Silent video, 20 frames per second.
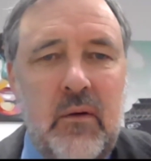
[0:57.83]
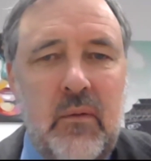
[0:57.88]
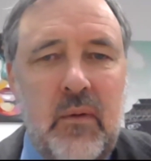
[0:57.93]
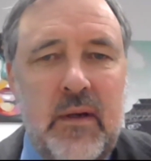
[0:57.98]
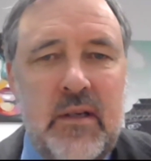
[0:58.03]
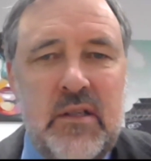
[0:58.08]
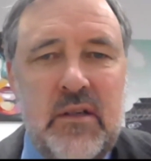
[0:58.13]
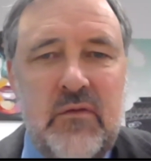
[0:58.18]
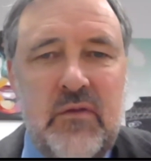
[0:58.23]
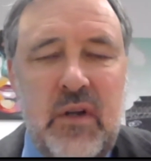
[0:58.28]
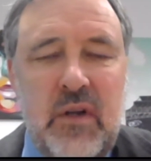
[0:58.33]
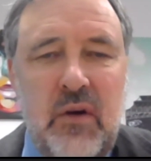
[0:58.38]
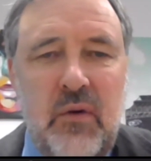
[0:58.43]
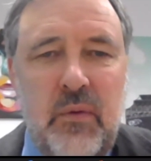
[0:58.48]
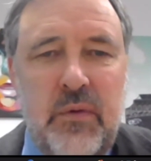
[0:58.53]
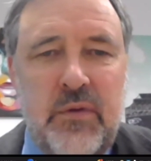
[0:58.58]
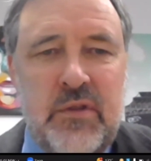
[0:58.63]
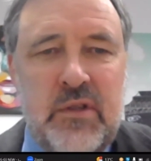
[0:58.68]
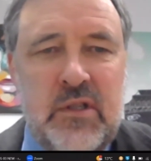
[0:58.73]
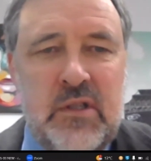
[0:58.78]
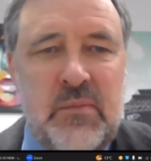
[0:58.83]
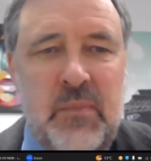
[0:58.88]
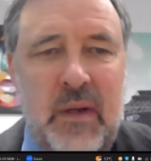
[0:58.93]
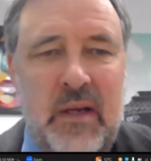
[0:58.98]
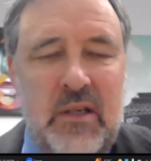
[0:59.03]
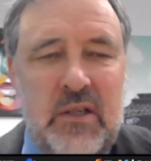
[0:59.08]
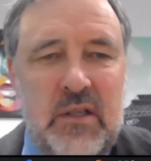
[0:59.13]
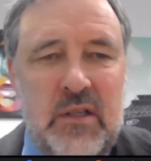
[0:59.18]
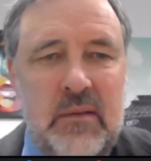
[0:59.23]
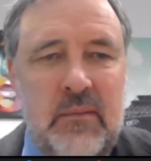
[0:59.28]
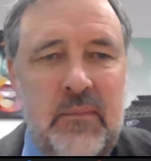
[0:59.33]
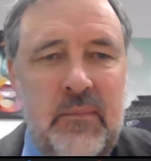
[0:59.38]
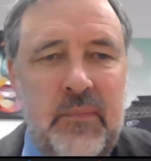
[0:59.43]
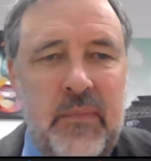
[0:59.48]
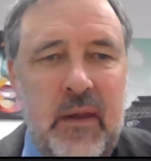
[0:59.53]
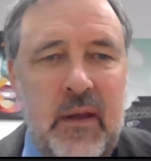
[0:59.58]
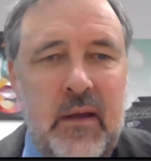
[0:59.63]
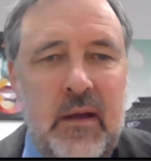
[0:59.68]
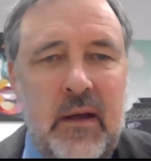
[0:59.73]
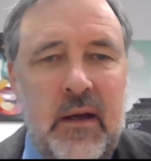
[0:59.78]
Once you've dealt with suspension,
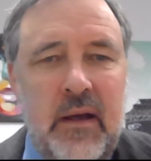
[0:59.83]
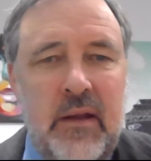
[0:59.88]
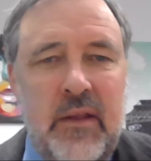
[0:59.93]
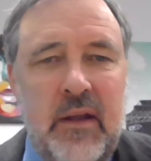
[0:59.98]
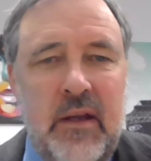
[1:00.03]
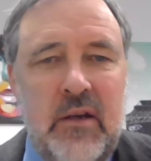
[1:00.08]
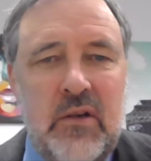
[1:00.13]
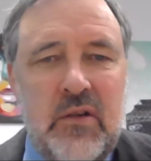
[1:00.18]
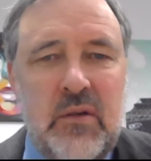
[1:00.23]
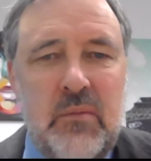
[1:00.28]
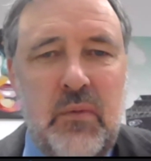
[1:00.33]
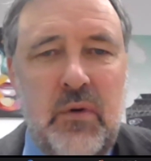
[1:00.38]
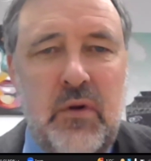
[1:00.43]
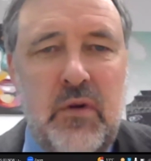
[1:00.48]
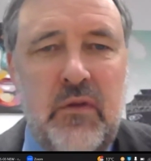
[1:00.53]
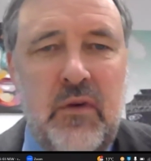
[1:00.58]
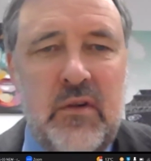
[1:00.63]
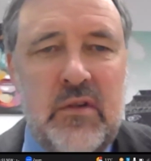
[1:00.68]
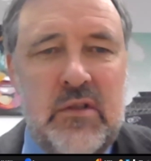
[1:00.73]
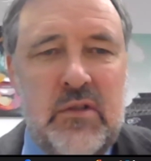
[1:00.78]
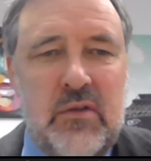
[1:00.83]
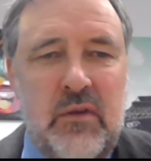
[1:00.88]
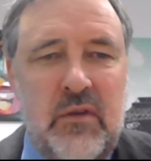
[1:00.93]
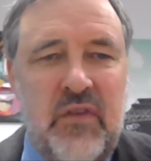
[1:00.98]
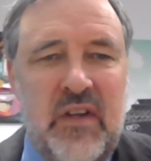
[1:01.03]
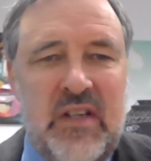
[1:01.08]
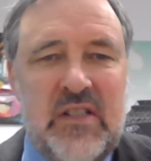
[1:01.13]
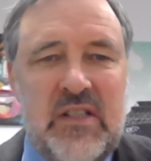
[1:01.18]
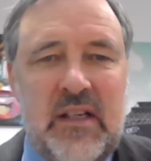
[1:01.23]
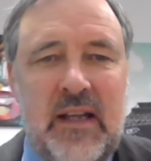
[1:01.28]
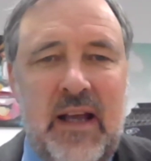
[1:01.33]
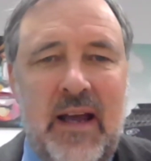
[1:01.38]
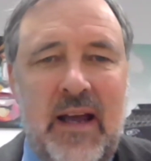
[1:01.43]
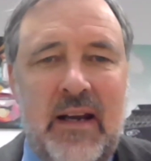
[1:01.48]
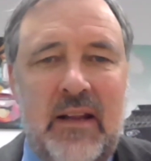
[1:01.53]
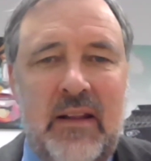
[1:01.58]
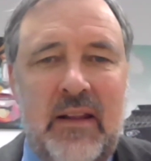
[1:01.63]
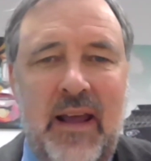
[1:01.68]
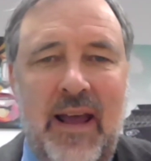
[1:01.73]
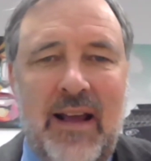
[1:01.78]
then you should move on to
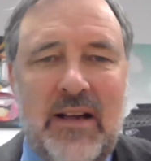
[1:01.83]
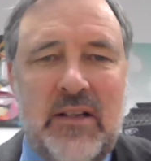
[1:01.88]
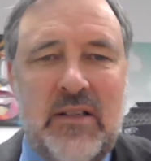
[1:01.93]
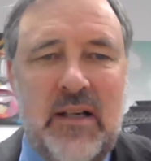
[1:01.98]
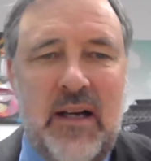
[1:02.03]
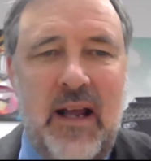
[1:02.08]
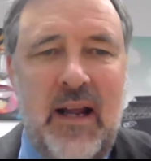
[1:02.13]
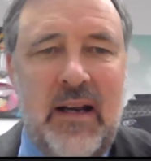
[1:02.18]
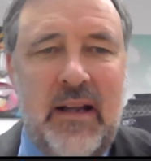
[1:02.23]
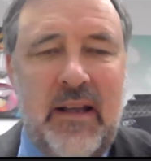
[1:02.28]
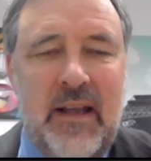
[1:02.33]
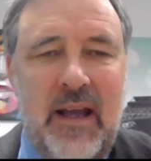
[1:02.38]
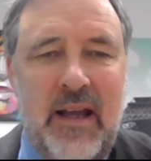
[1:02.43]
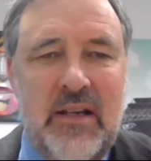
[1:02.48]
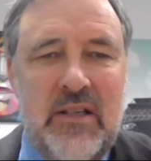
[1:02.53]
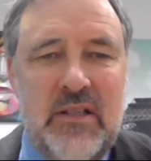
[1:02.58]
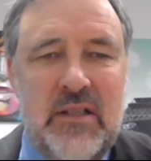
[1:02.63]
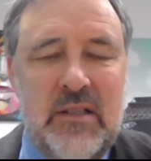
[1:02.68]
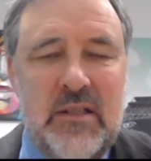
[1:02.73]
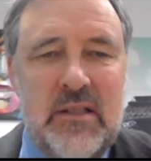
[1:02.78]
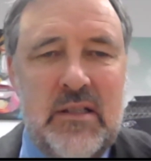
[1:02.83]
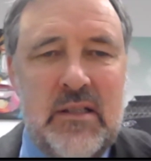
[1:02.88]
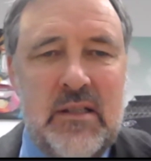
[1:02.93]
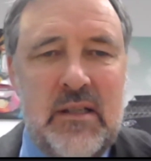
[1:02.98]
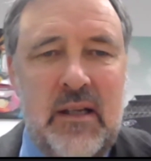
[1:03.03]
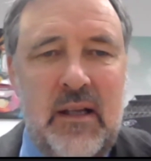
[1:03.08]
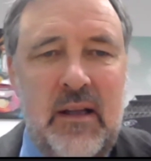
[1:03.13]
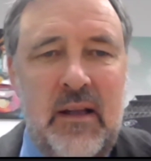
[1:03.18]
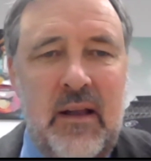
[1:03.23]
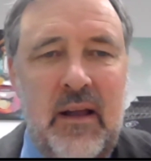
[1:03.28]
investigating the actual allegations.